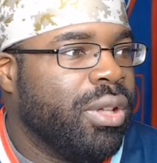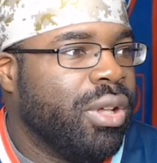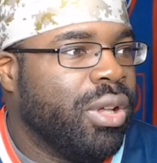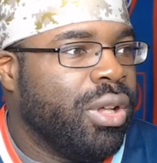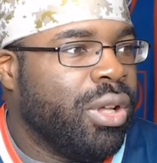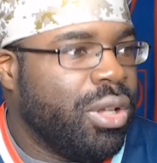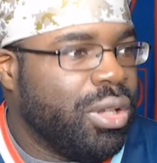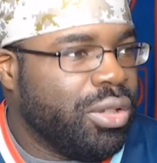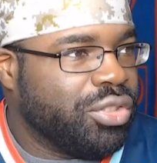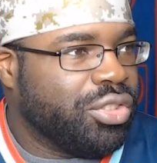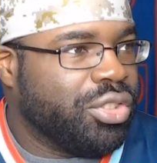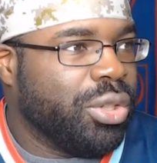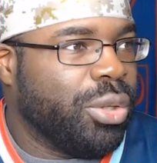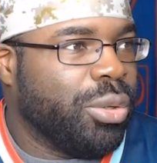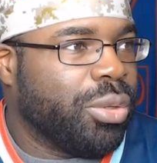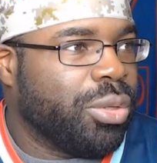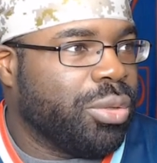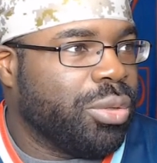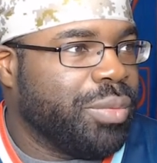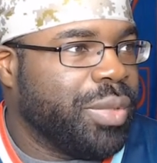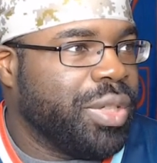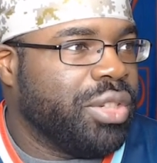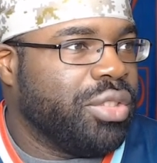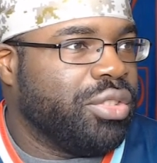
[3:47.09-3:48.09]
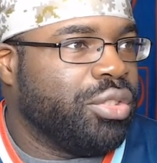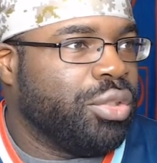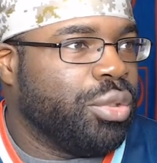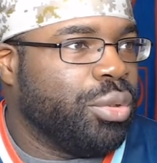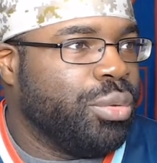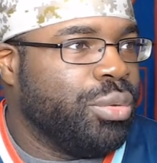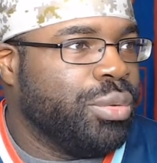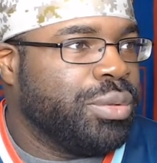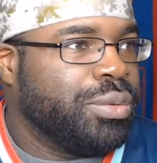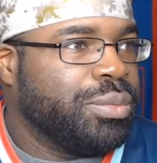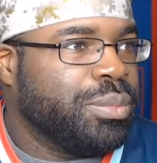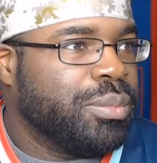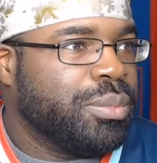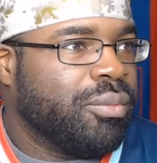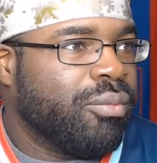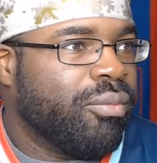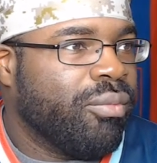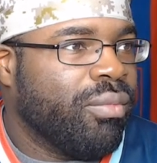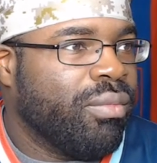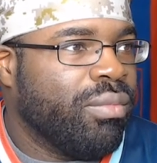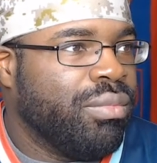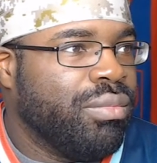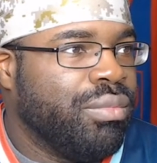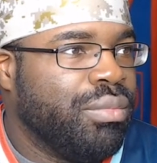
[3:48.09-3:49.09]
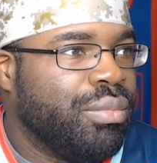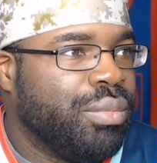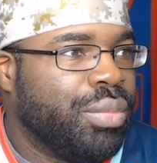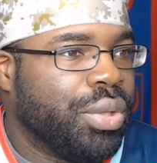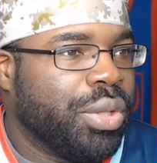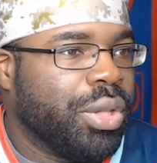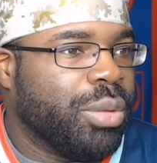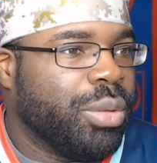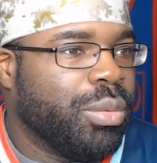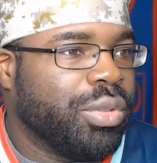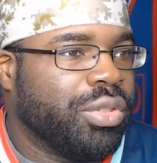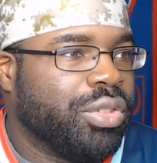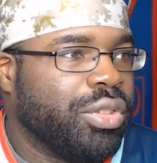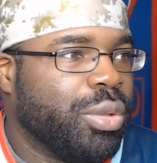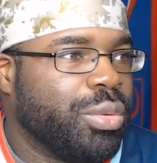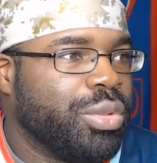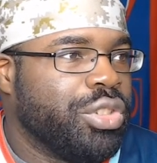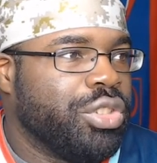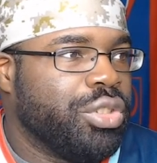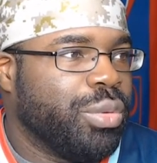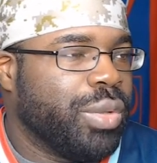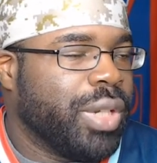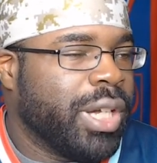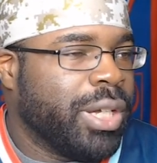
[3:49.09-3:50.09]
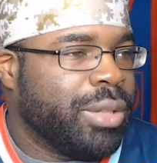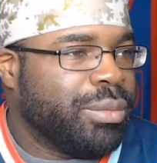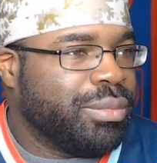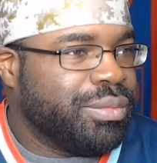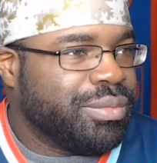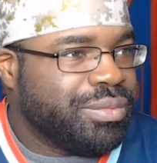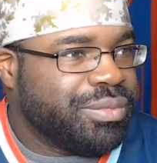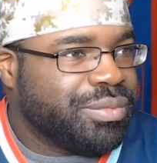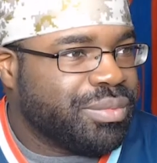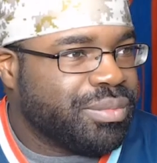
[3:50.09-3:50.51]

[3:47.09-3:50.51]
also 3-2, but there was no shootout.